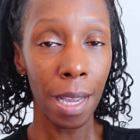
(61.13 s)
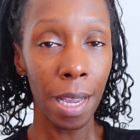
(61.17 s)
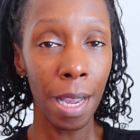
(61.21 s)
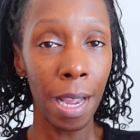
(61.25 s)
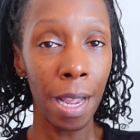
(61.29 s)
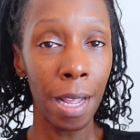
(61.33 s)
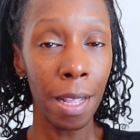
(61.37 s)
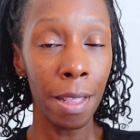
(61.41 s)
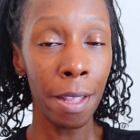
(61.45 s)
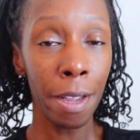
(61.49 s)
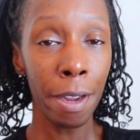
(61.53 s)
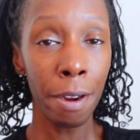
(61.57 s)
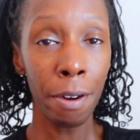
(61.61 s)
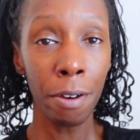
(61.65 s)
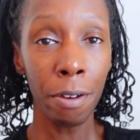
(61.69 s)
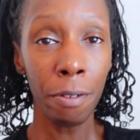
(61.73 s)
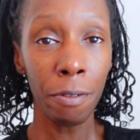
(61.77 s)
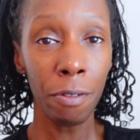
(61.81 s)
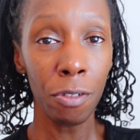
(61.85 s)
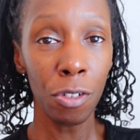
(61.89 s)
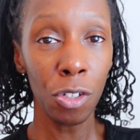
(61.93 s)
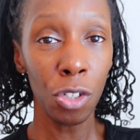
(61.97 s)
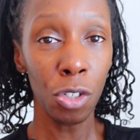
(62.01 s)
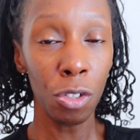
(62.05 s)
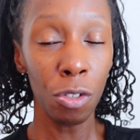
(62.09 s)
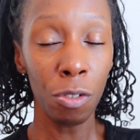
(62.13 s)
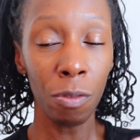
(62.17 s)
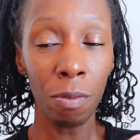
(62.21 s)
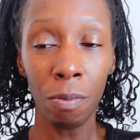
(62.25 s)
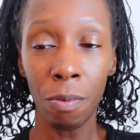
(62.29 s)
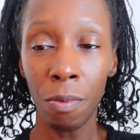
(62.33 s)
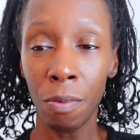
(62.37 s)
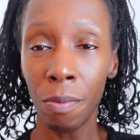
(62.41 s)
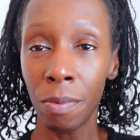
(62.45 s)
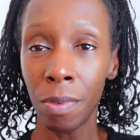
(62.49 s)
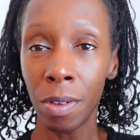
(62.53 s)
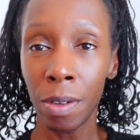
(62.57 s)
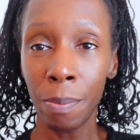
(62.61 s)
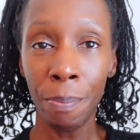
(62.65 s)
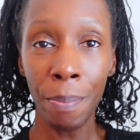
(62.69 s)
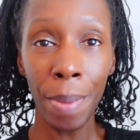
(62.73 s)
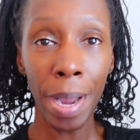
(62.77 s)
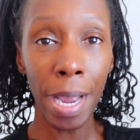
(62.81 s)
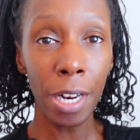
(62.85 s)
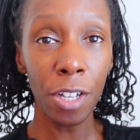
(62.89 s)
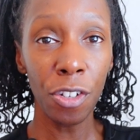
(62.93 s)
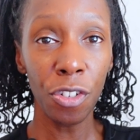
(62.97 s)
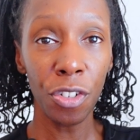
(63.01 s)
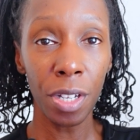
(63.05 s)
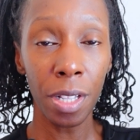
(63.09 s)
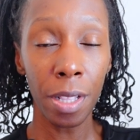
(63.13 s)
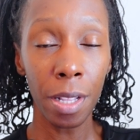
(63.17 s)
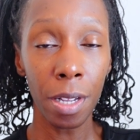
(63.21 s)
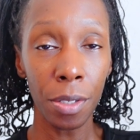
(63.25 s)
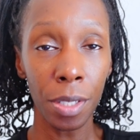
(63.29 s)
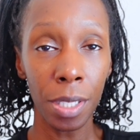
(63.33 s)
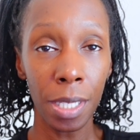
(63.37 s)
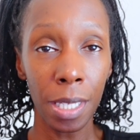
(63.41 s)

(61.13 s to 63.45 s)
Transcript: and they're managing their